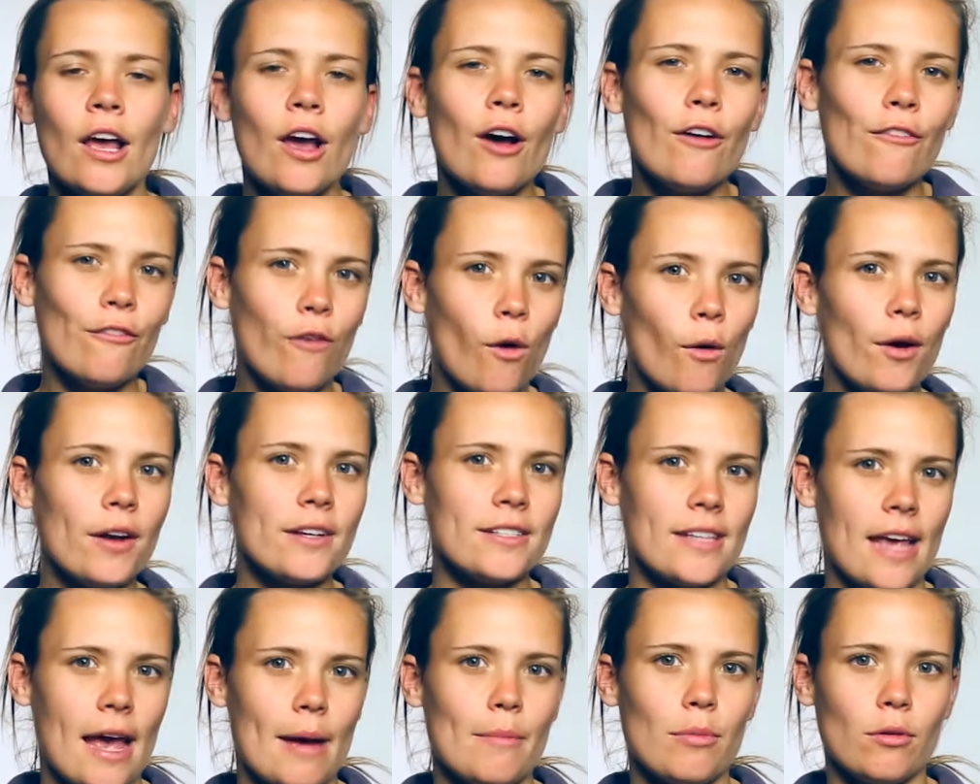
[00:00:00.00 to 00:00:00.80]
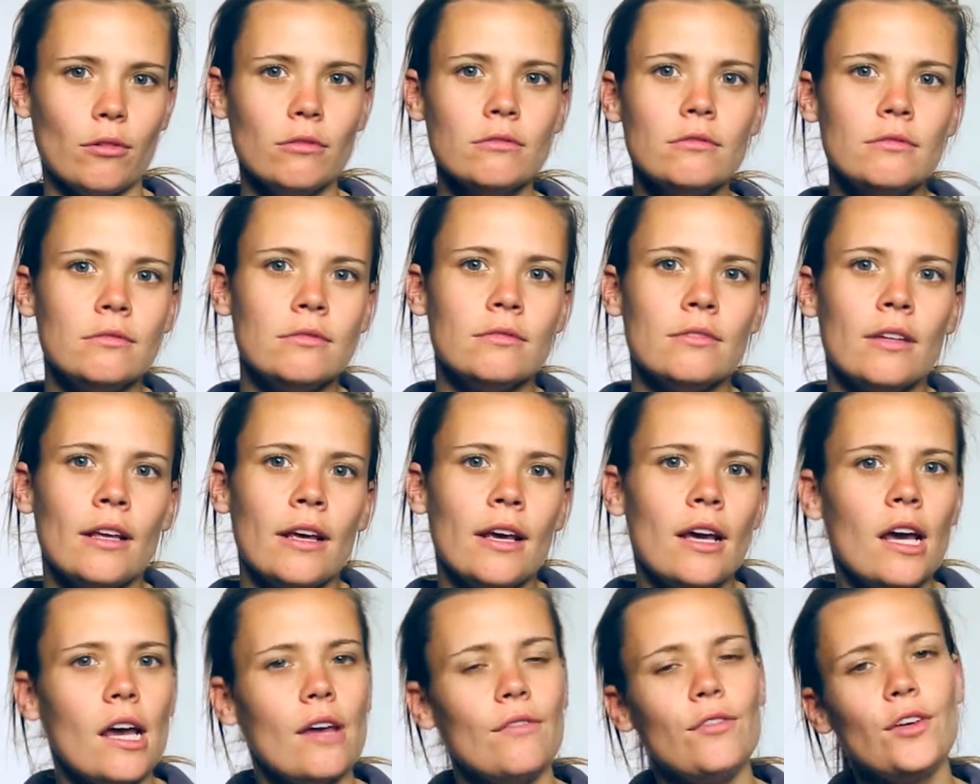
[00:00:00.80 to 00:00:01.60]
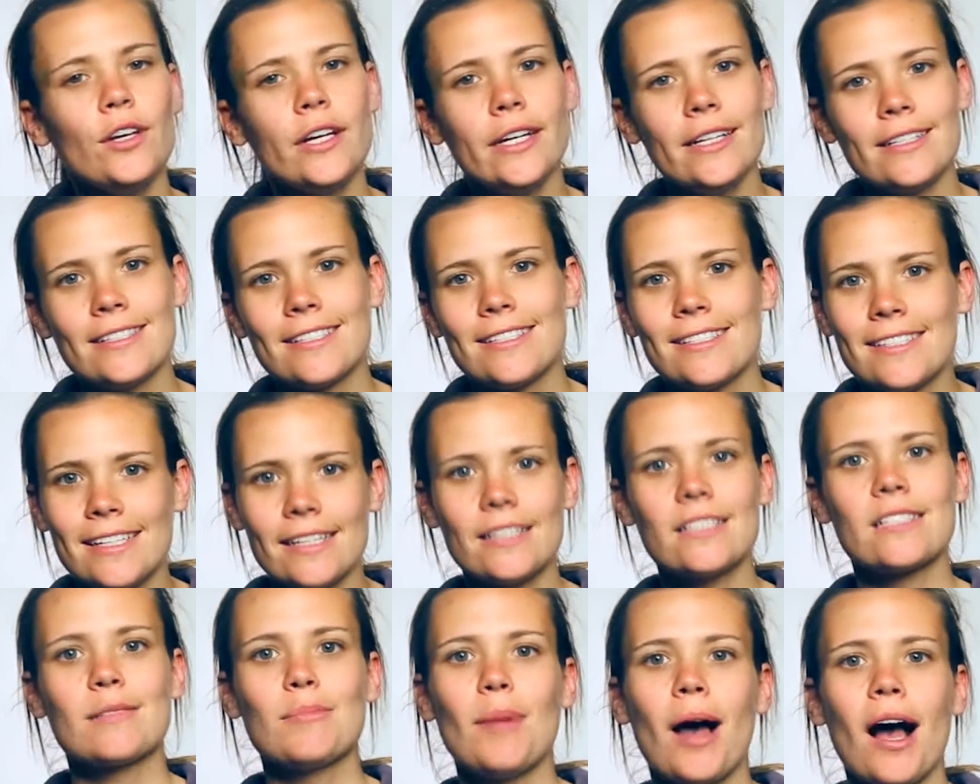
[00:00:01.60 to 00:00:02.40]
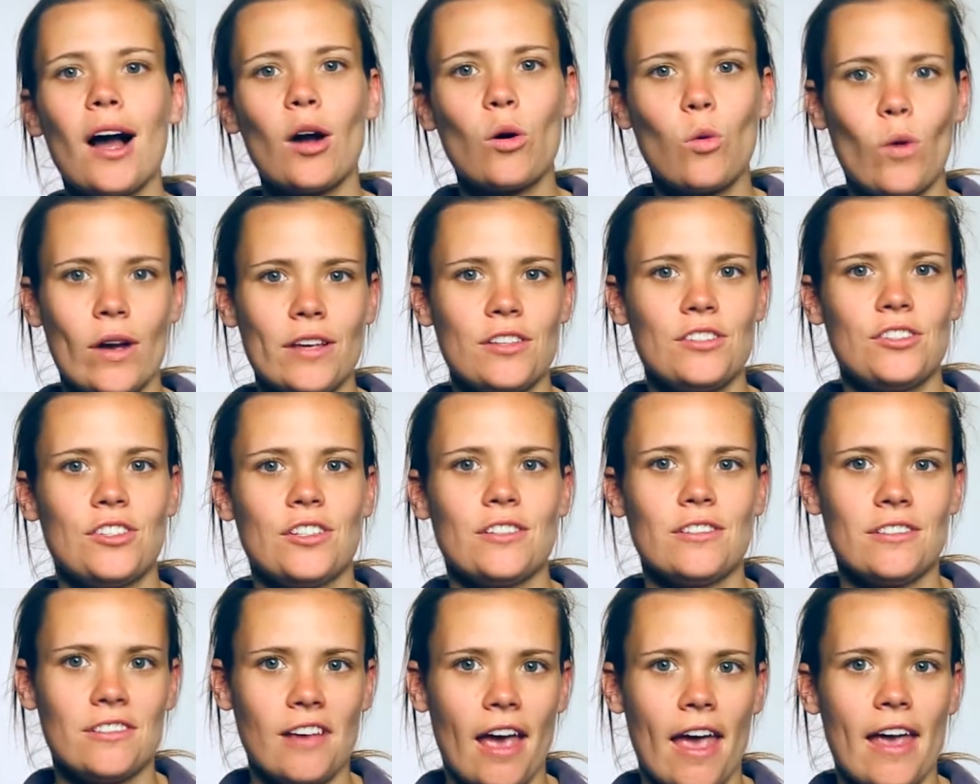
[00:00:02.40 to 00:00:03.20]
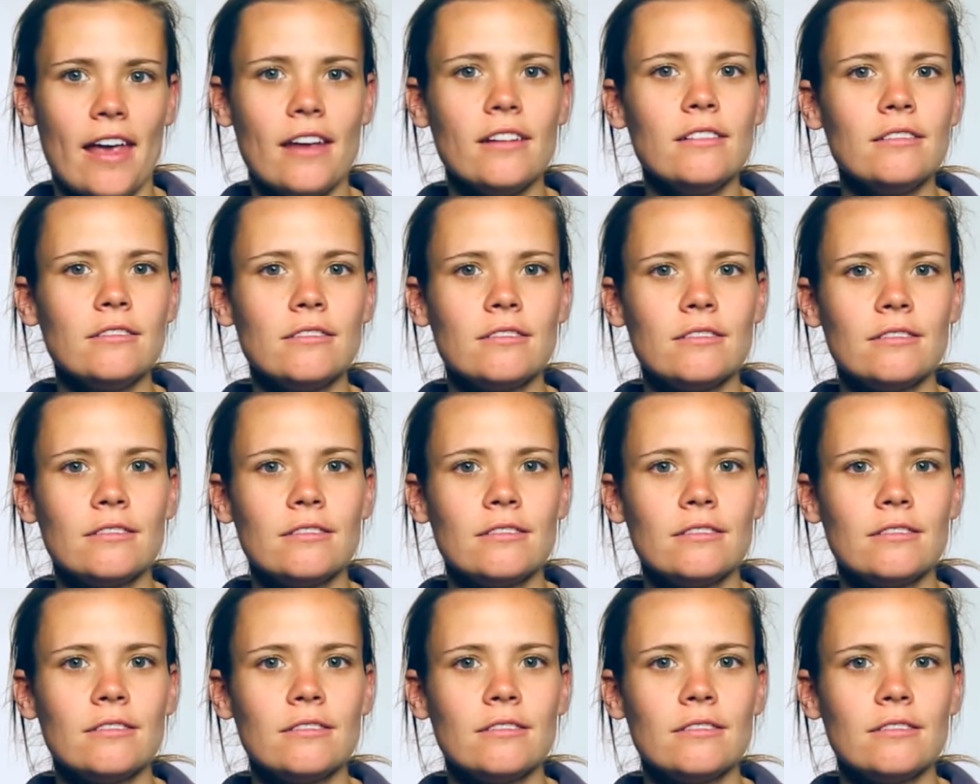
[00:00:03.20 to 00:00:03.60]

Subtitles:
For example, if you get a 6-mark question saying,